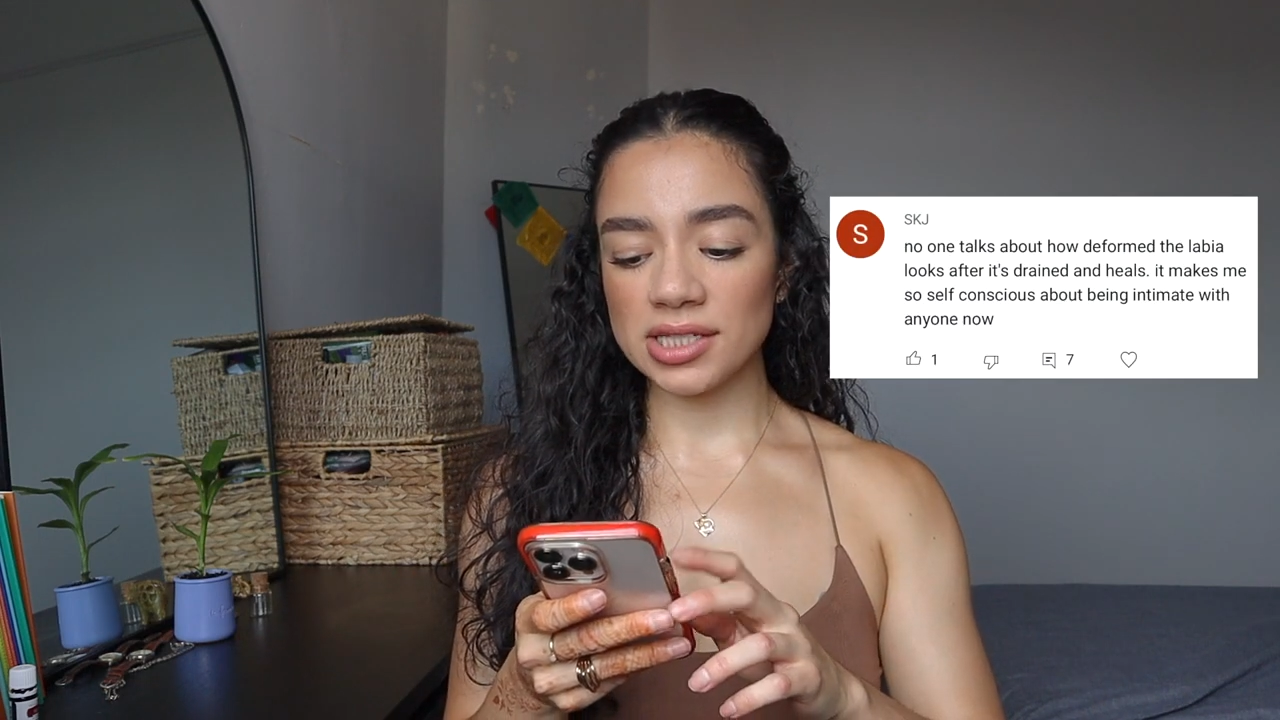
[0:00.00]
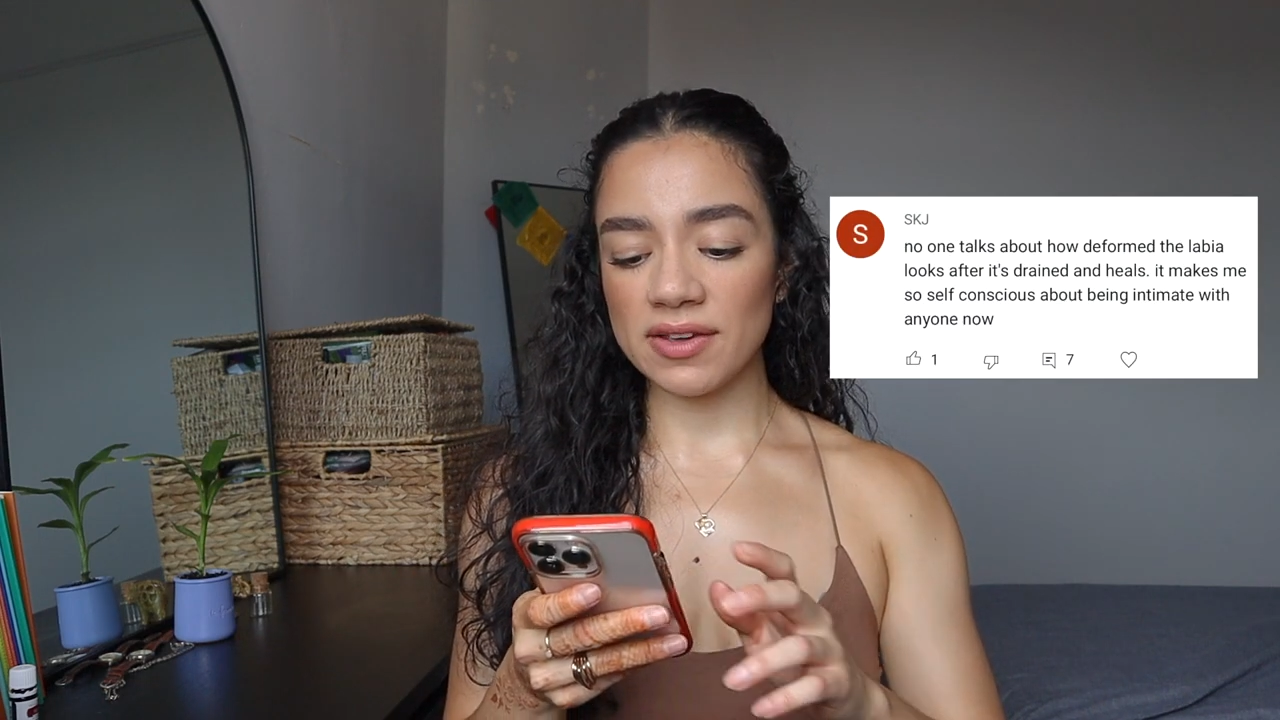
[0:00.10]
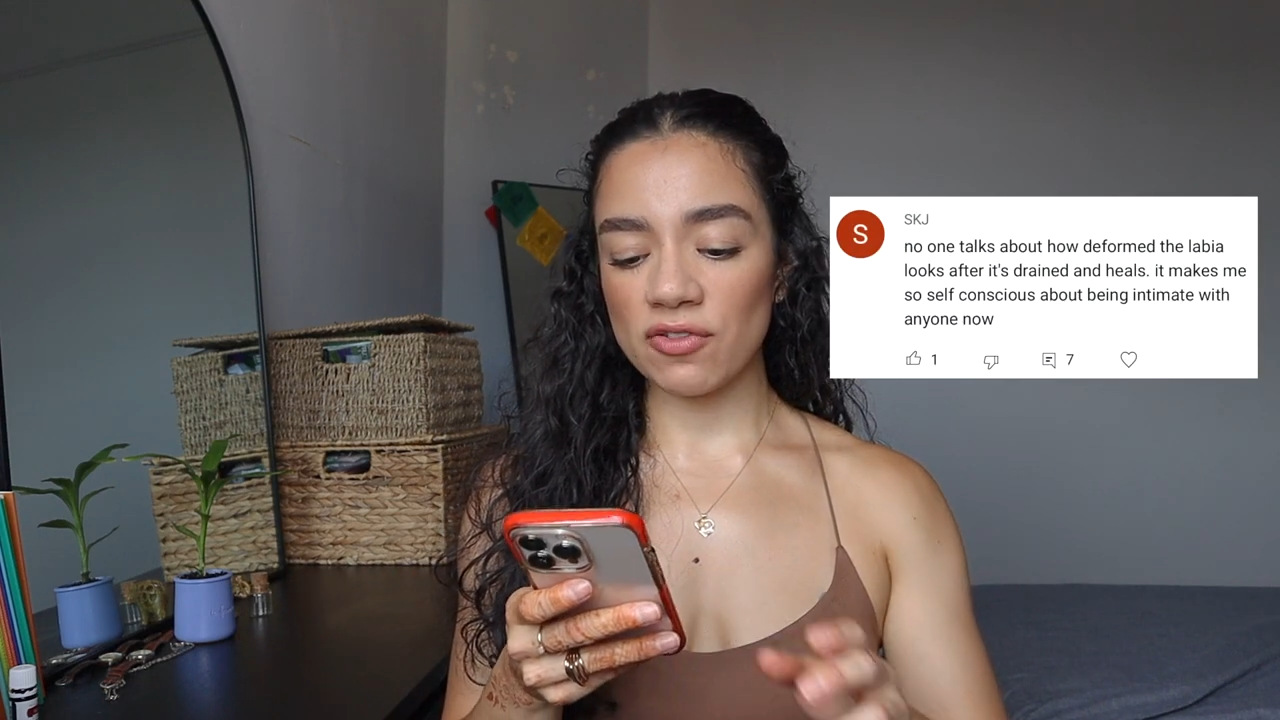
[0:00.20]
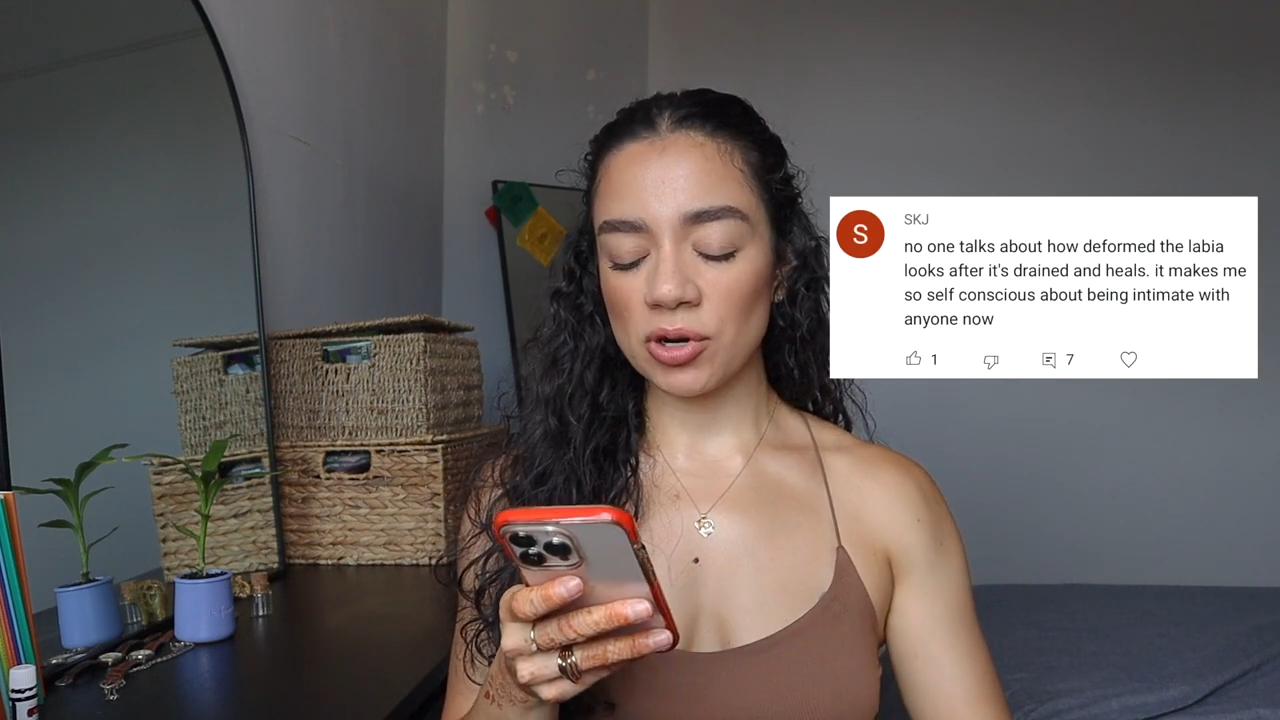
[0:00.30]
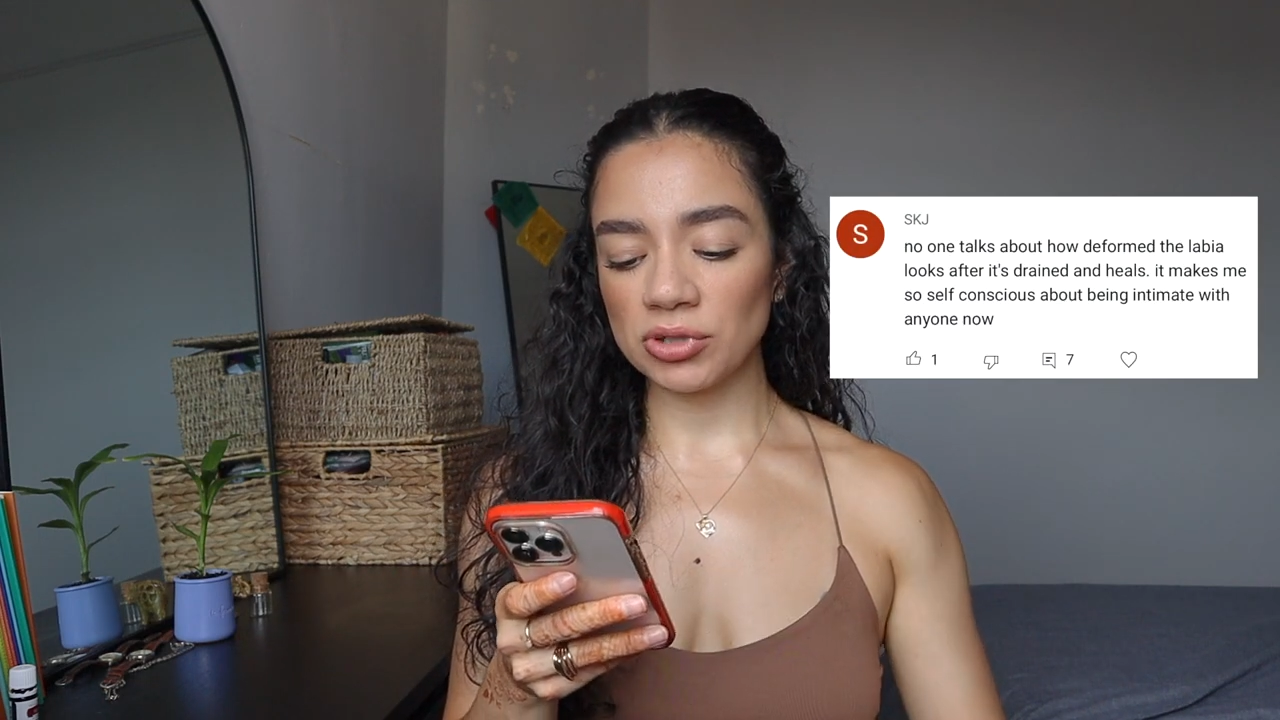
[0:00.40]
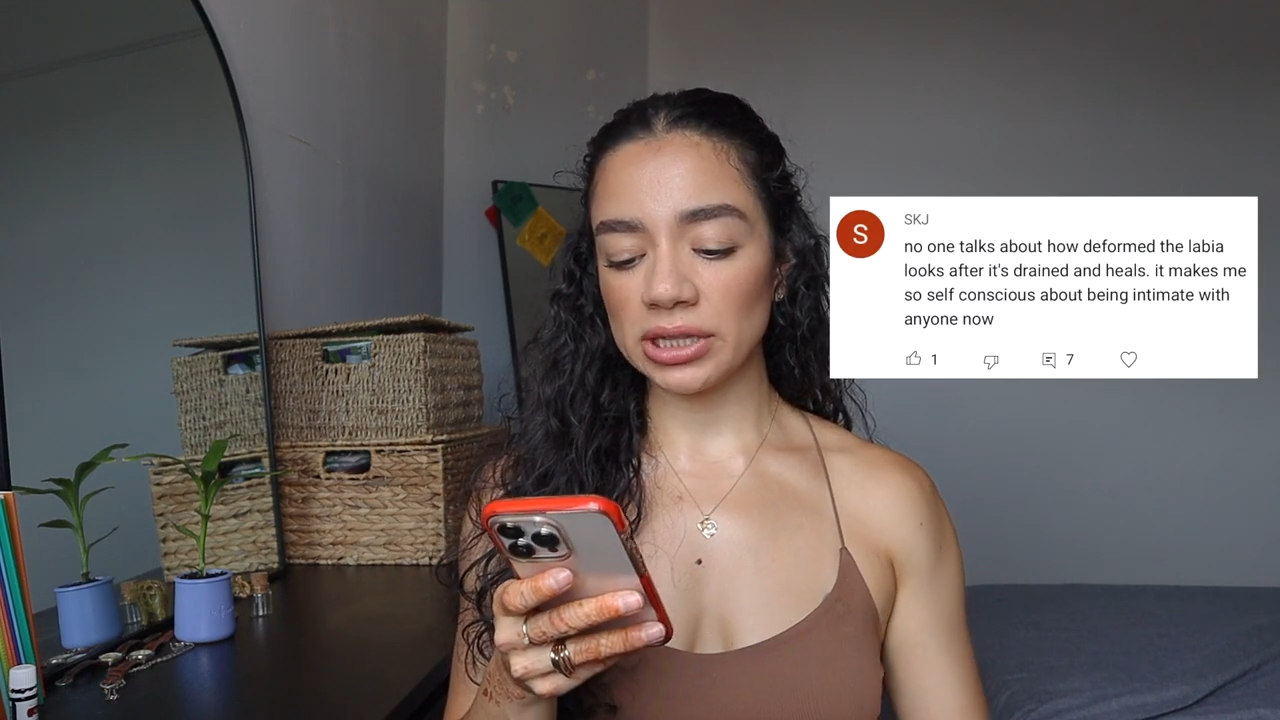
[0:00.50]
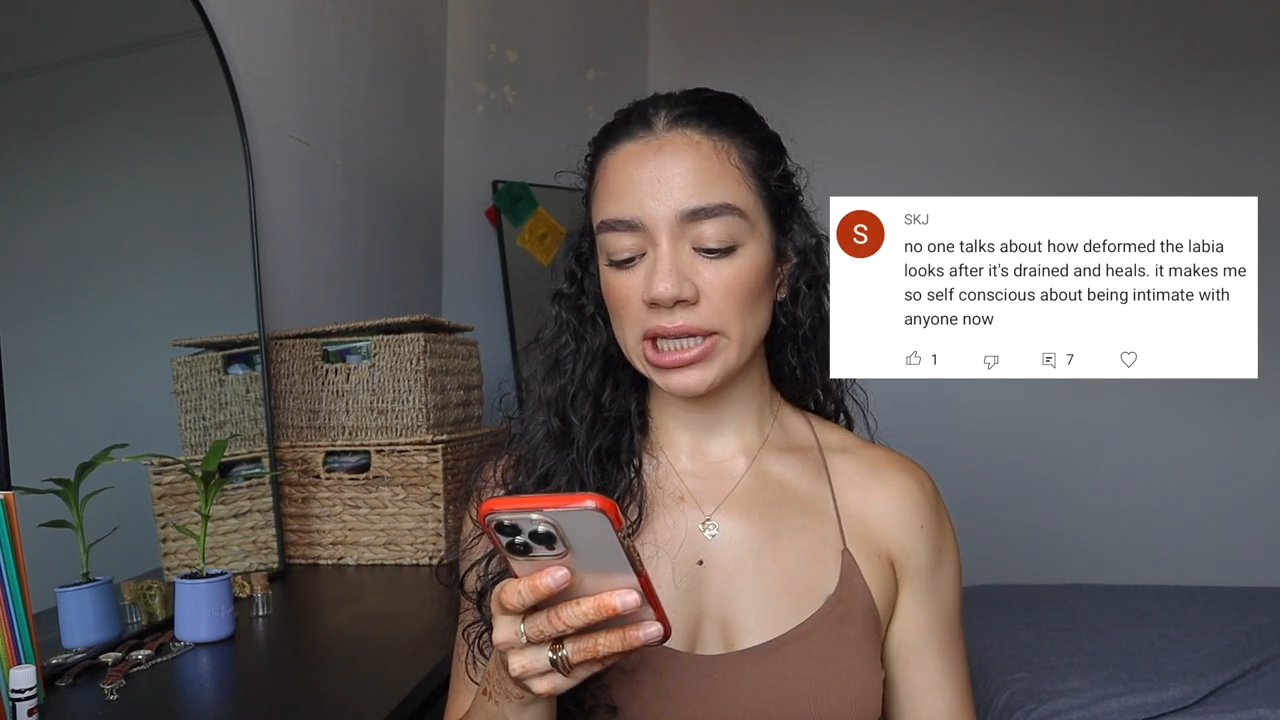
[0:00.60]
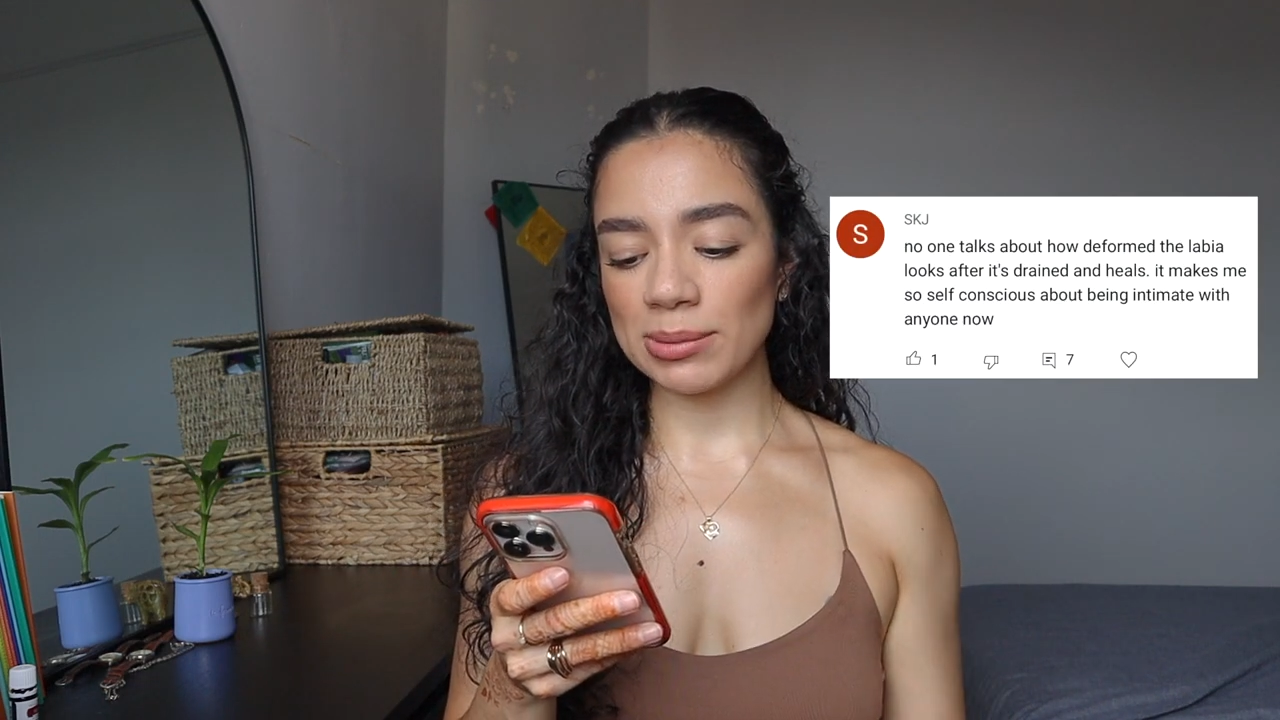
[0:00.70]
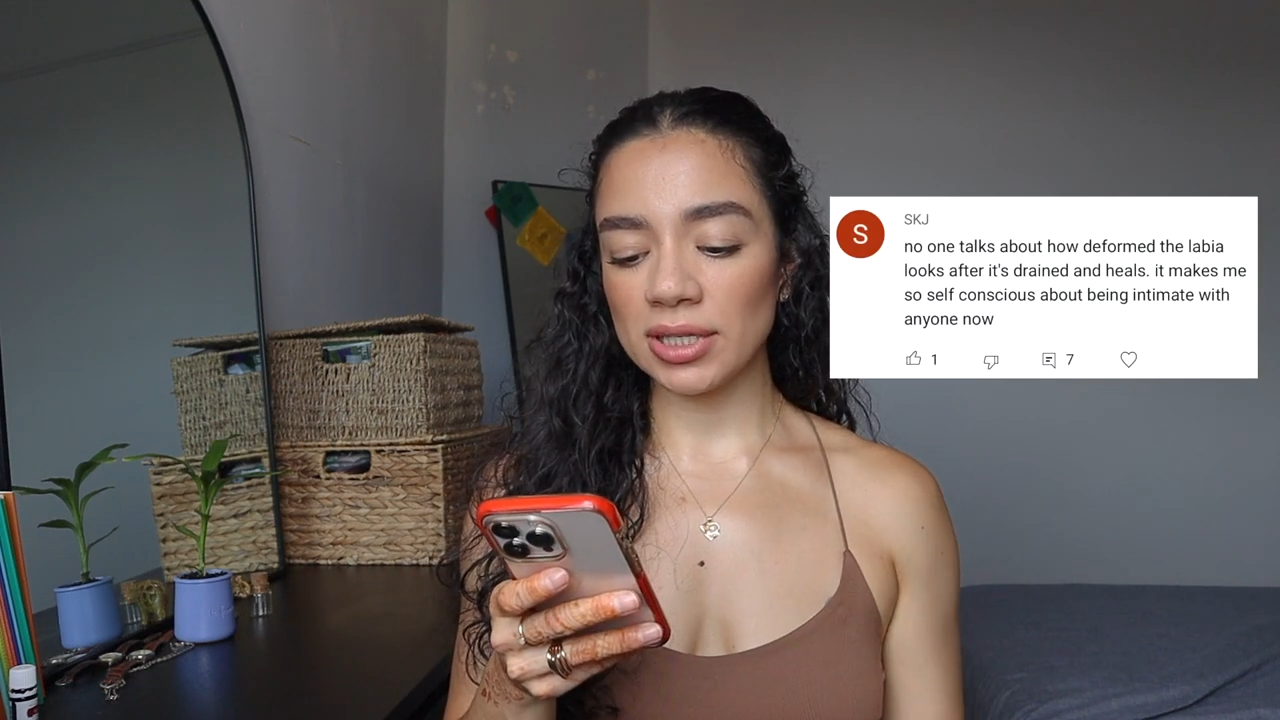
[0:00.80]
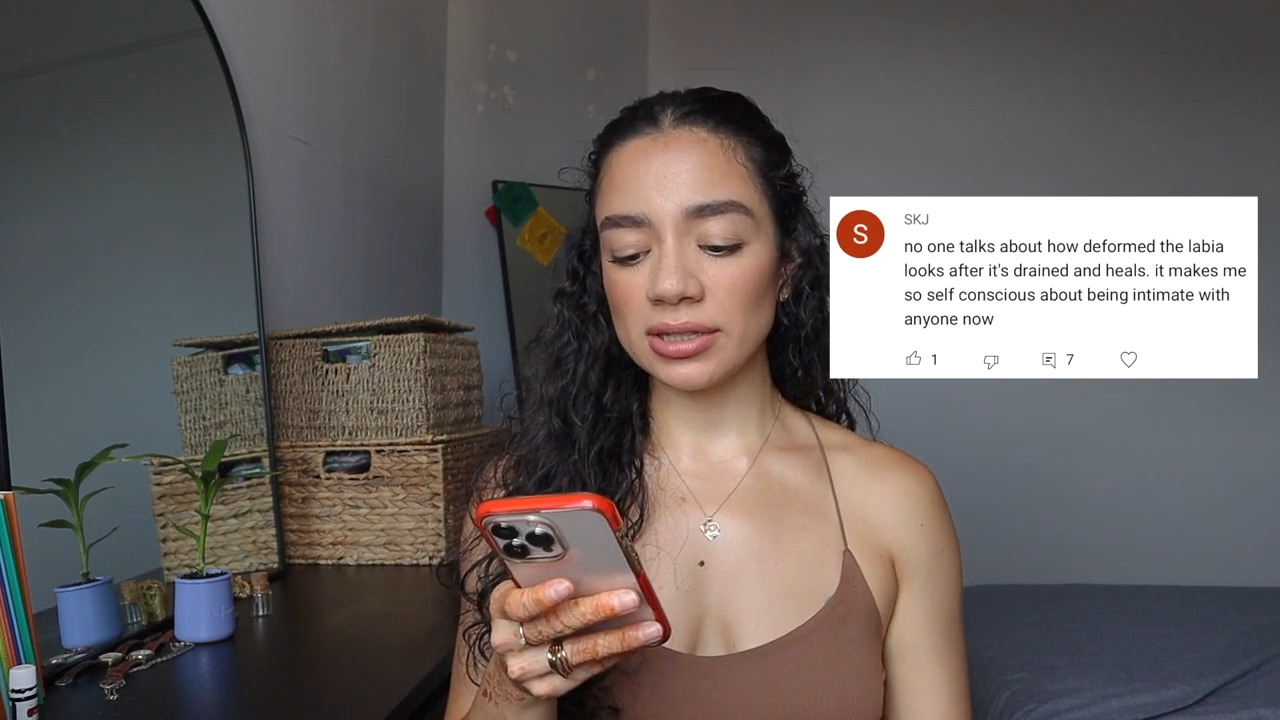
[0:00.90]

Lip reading: deformed the labia